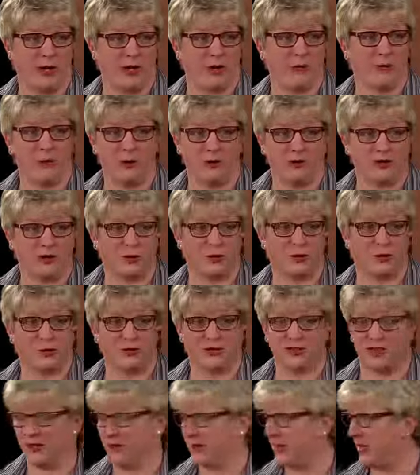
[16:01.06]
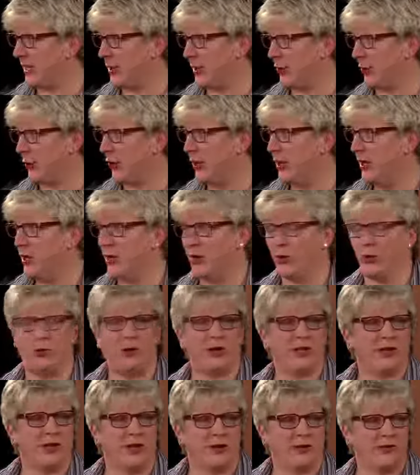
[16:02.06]
yeah. and musicals yeah. and theater.
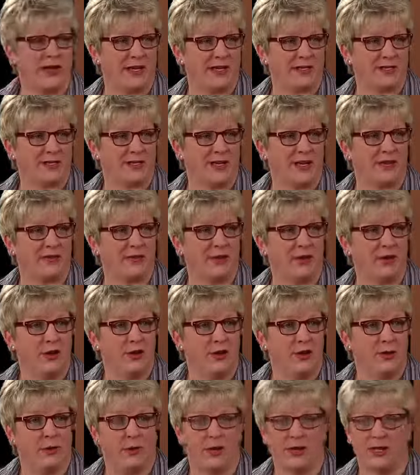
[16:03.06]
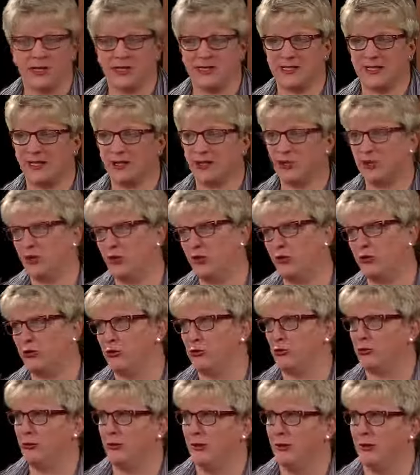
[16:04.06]
We love that stuff. Yeah. But is it
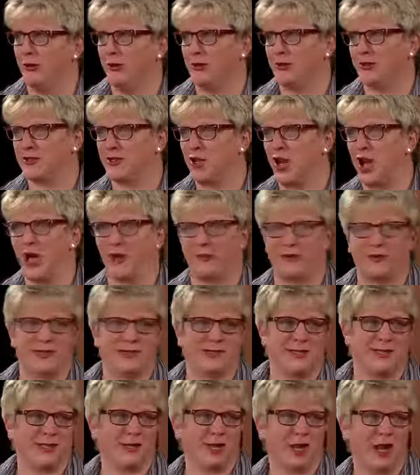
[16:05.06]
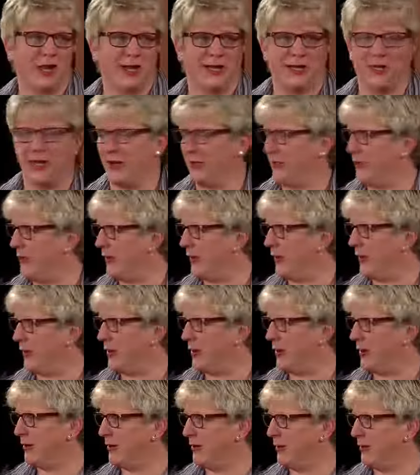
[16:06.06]
too? soft? Is it not mm-hmm. enough of
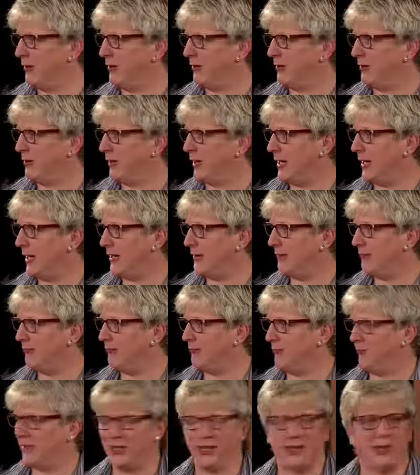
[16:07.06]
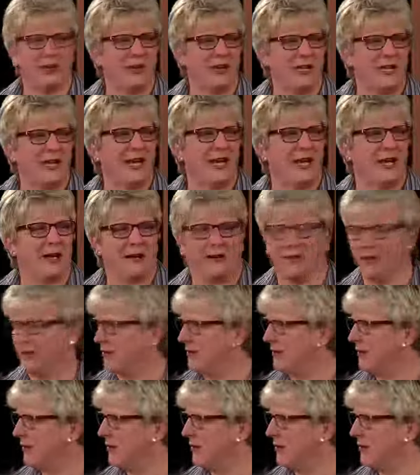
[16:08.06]
a, Yeah. uh, Does it- Yeah.